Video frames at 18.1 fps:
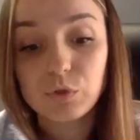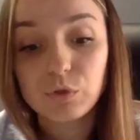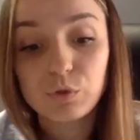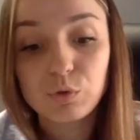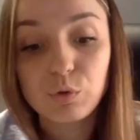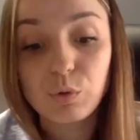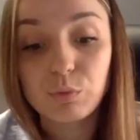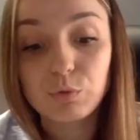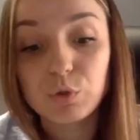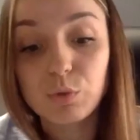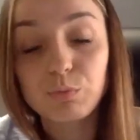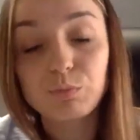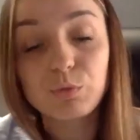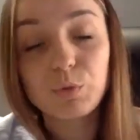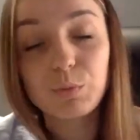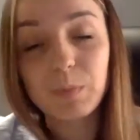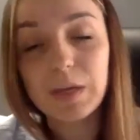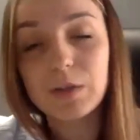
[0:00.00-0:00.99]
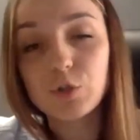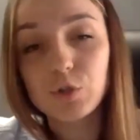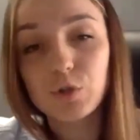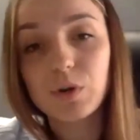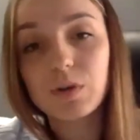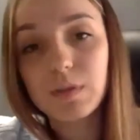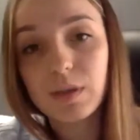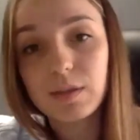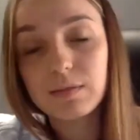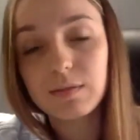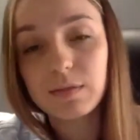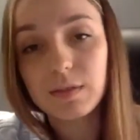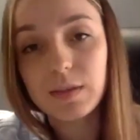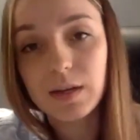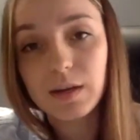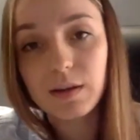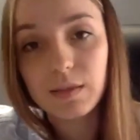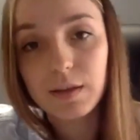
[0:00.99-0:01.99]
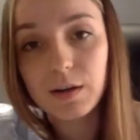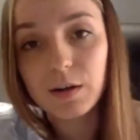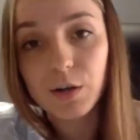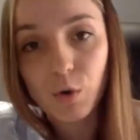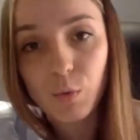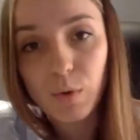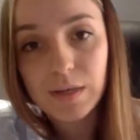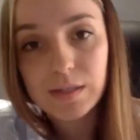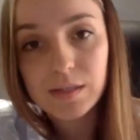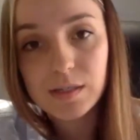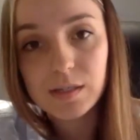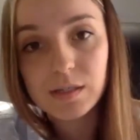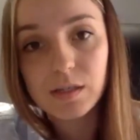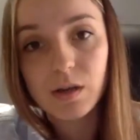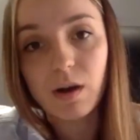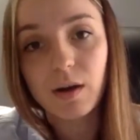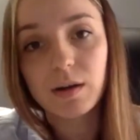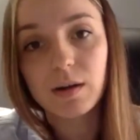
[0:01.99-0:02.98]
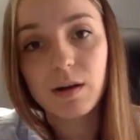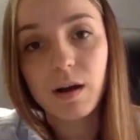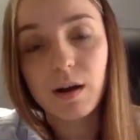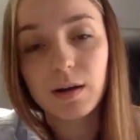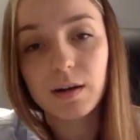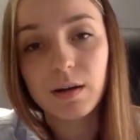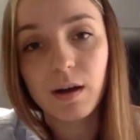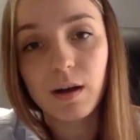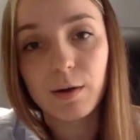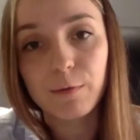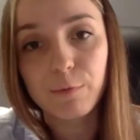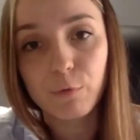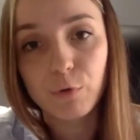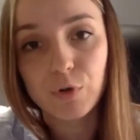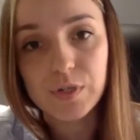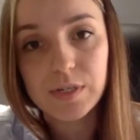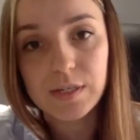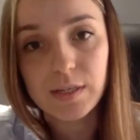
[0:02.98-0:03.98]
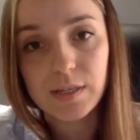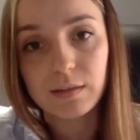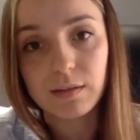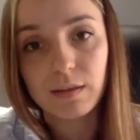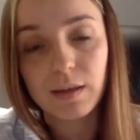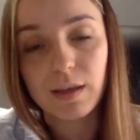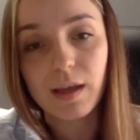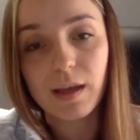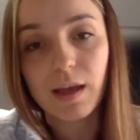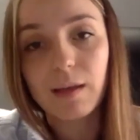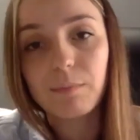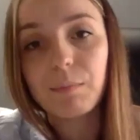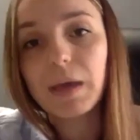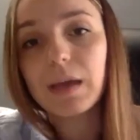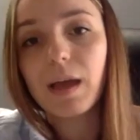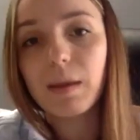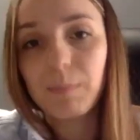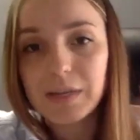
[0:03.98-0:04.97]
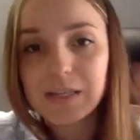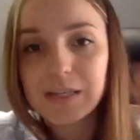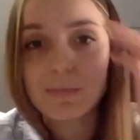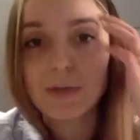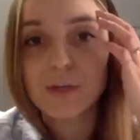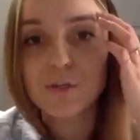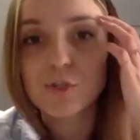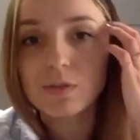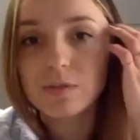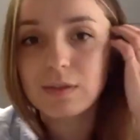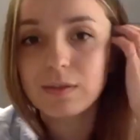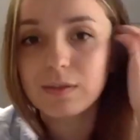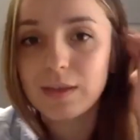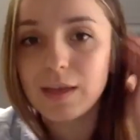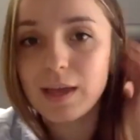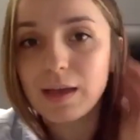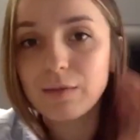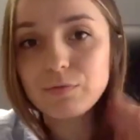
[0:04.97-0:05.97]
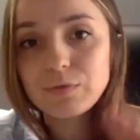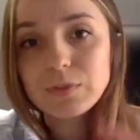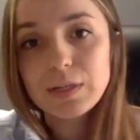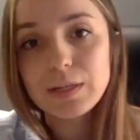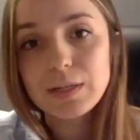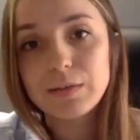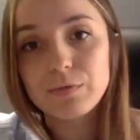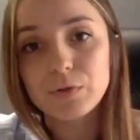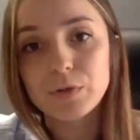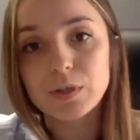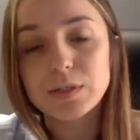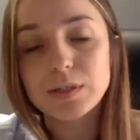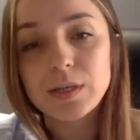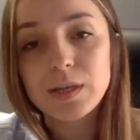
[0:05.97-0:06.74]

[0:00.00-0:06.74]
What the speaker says: to make sure that their requests are foreseen. I must mention that they have delivered